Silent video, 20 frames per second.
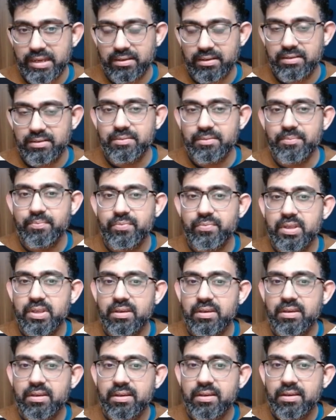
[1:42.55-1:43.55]
color,
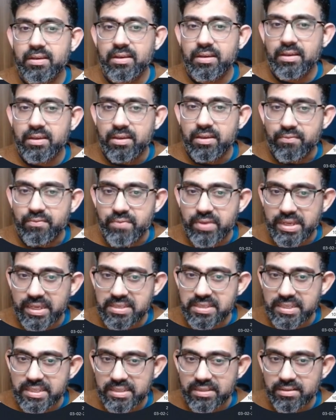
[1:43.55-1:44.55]
we can
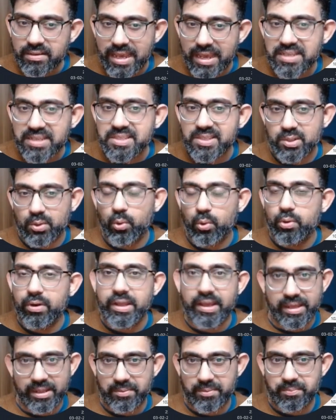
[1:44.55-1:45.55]
see the hex code
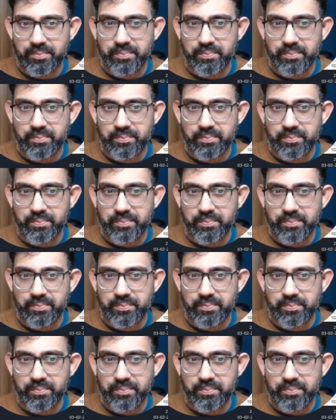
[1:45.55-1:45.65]
here.